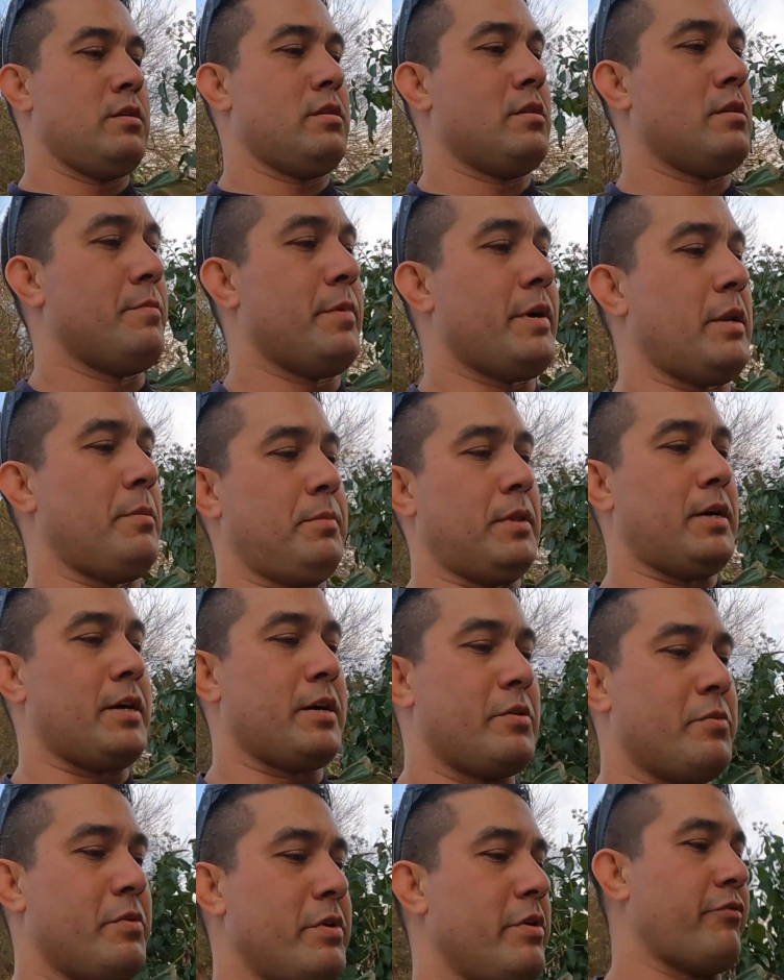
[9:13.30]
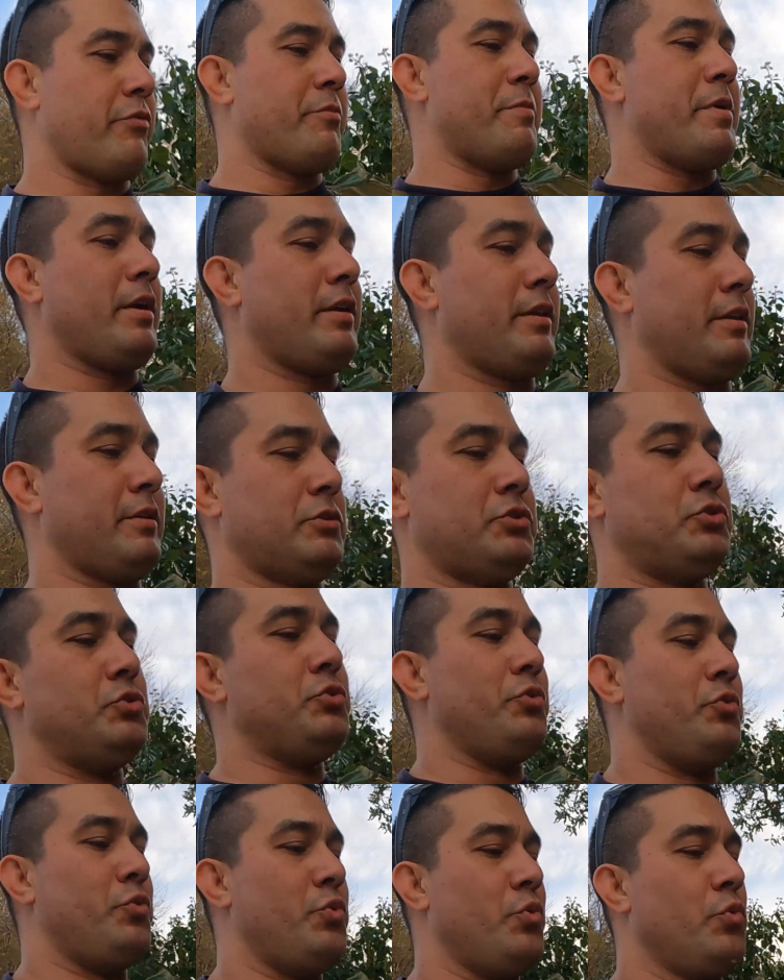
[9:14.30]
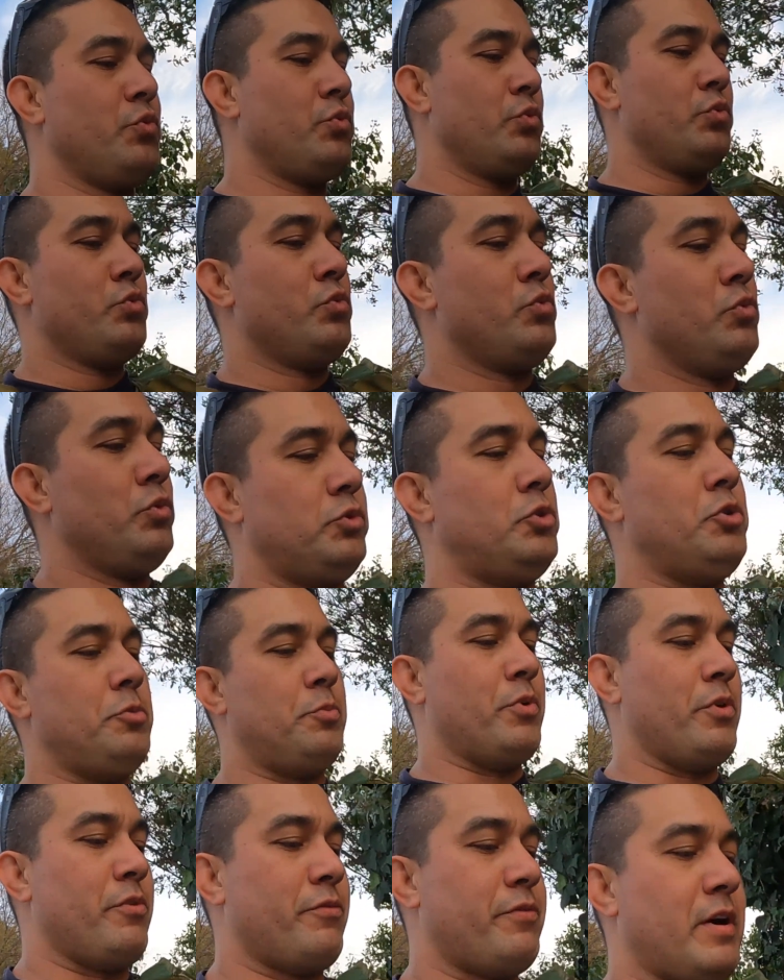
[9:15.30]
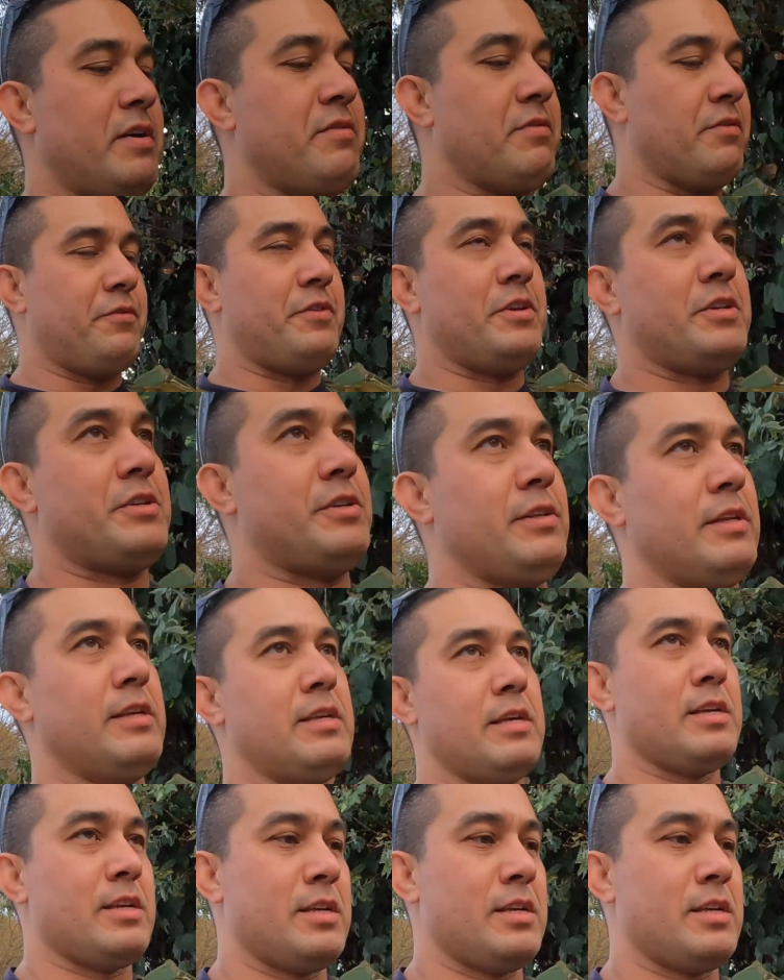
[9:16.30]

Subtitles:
I'm about a block away from making it 2.5 officially.